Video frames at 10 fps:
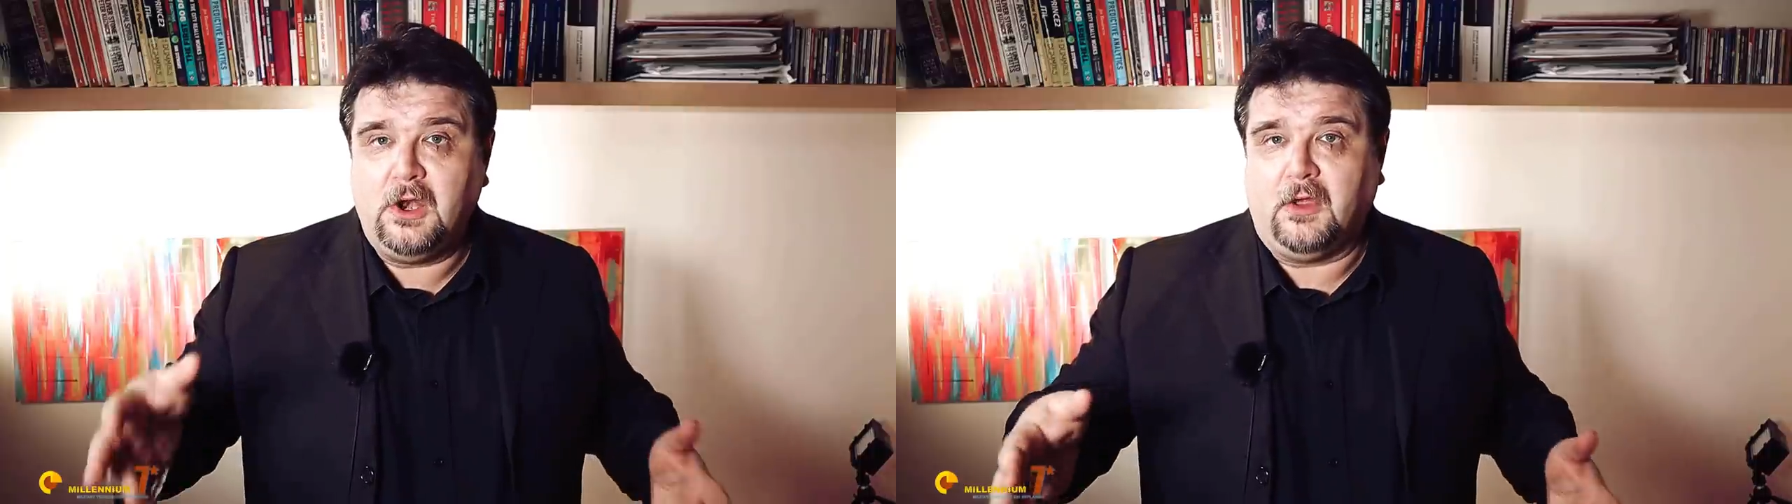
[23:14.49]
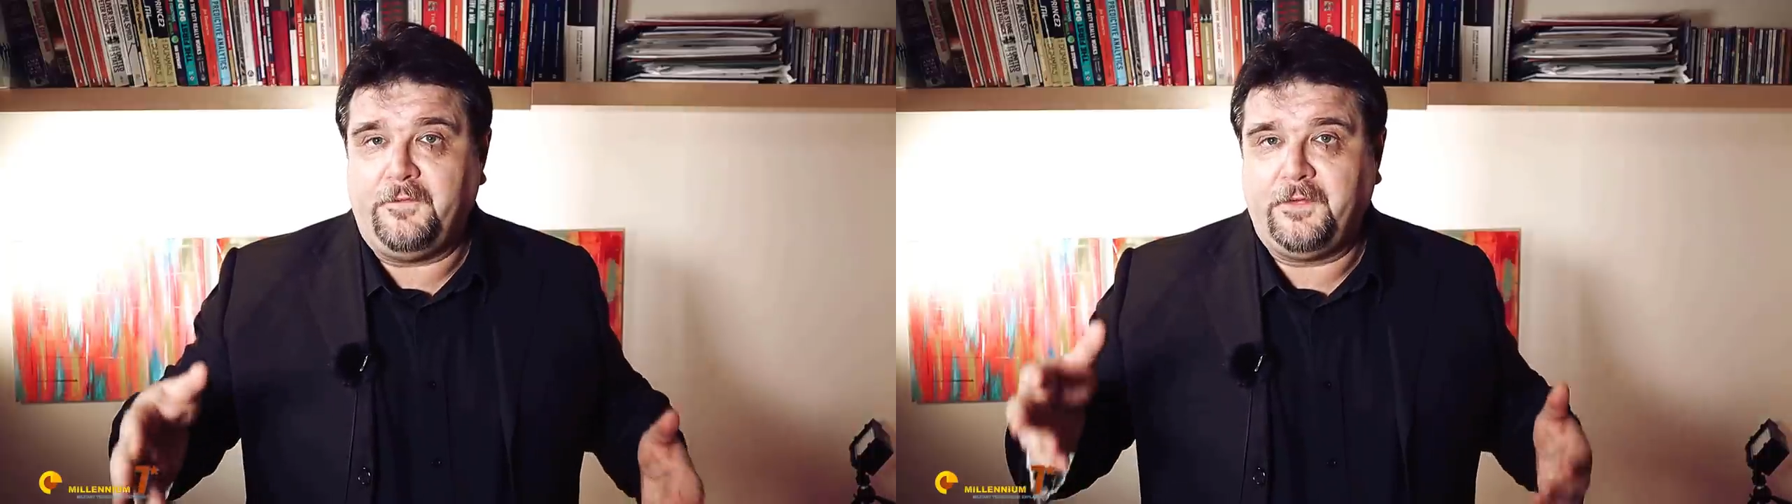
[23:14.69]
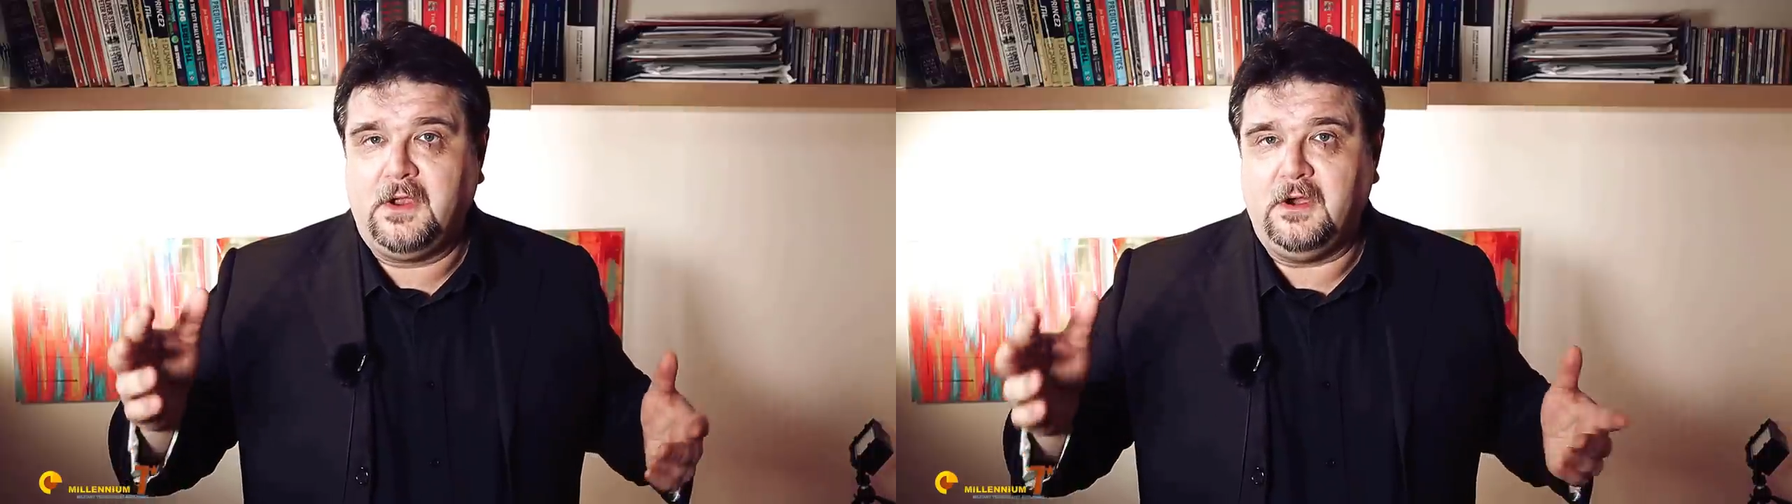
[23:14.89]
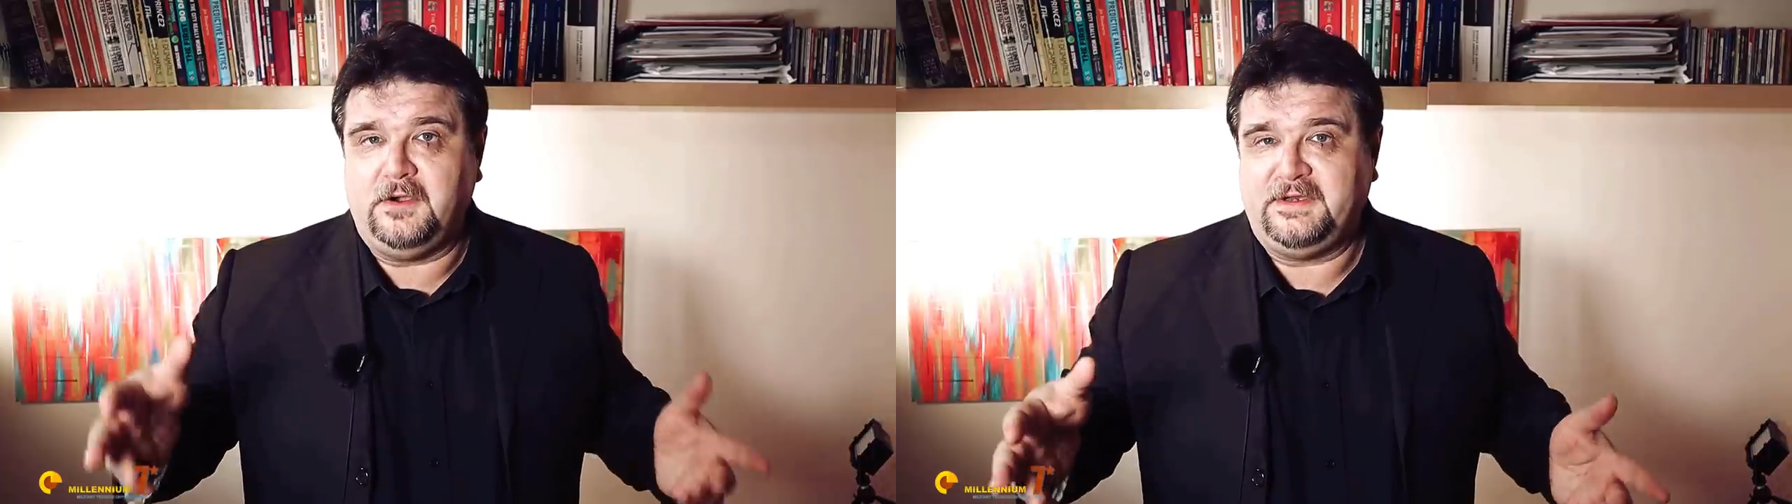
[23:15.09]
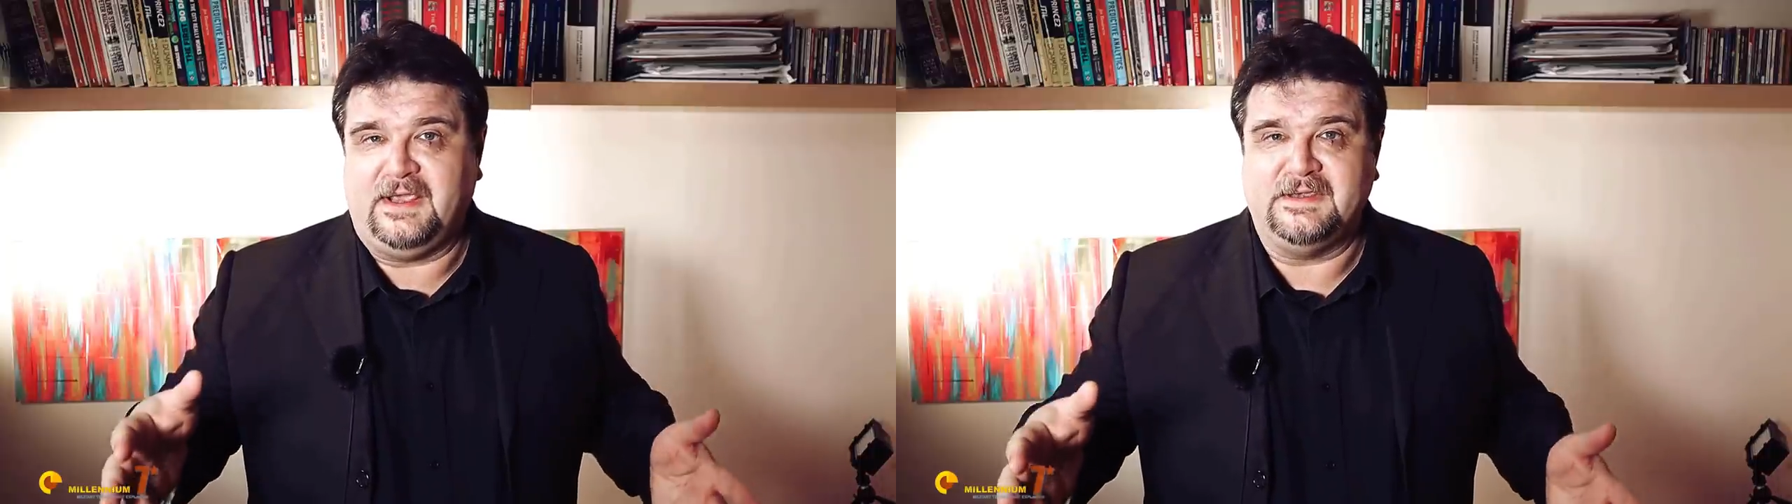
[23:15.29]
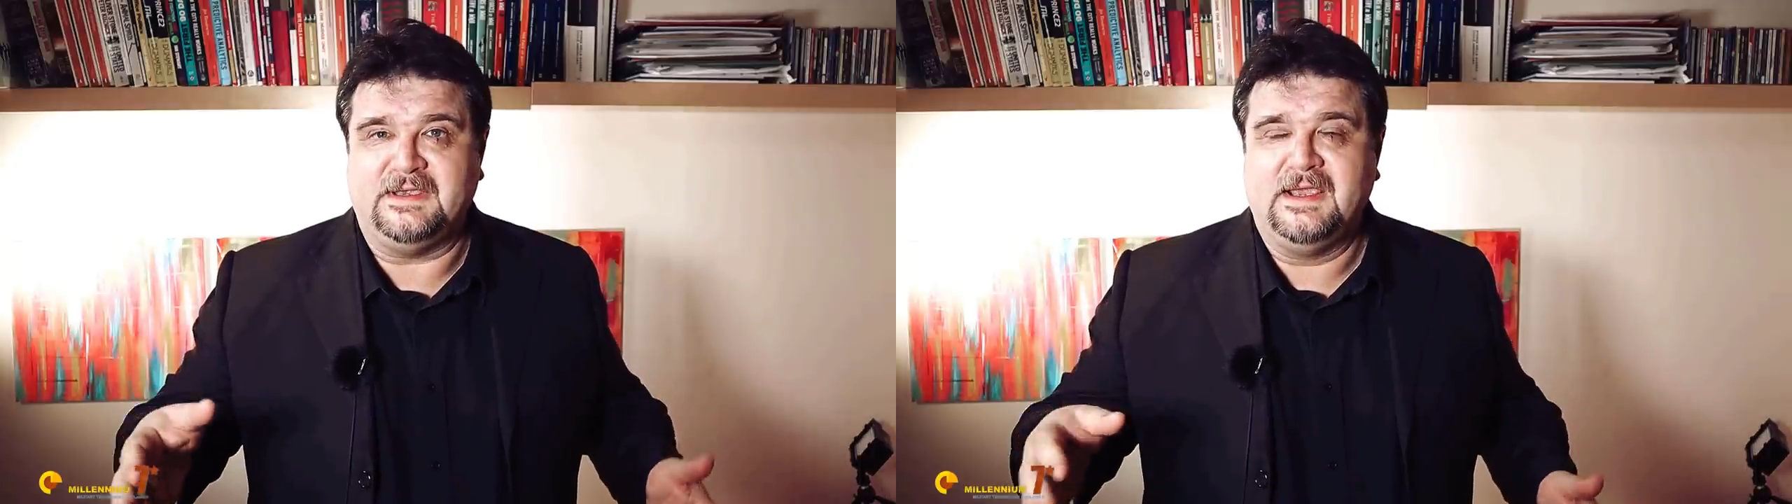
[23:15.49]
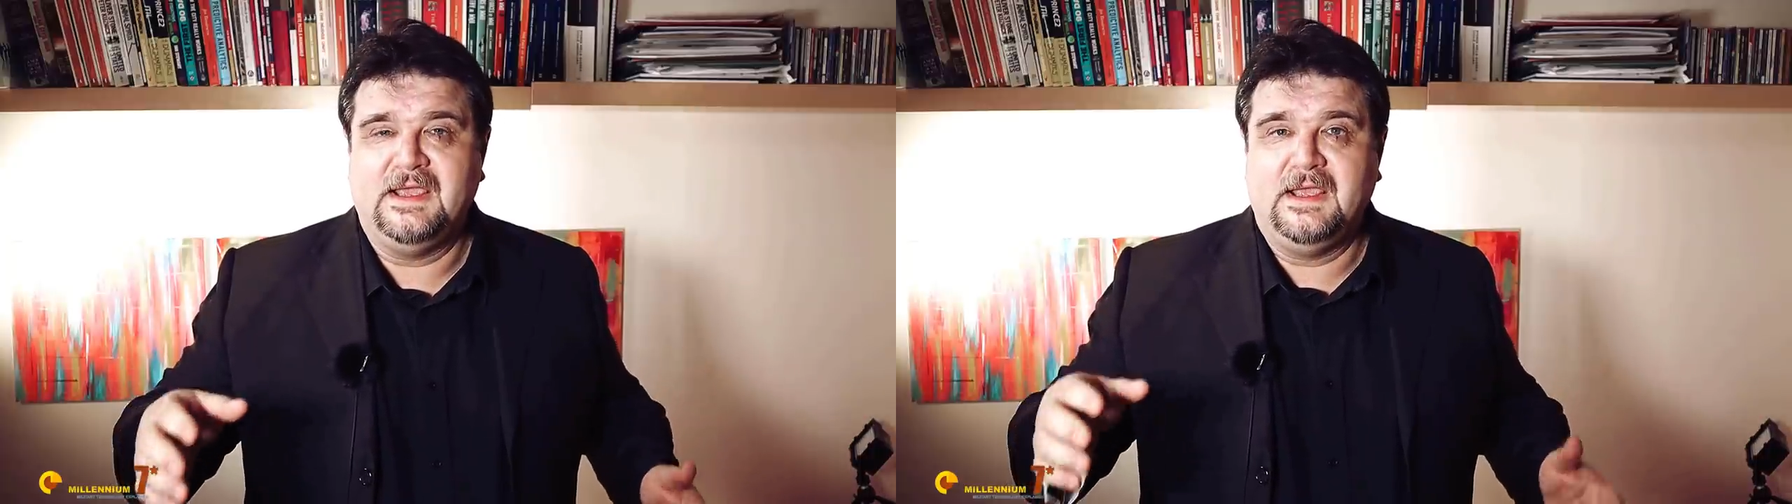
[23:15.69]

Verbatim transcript: cloth curtains.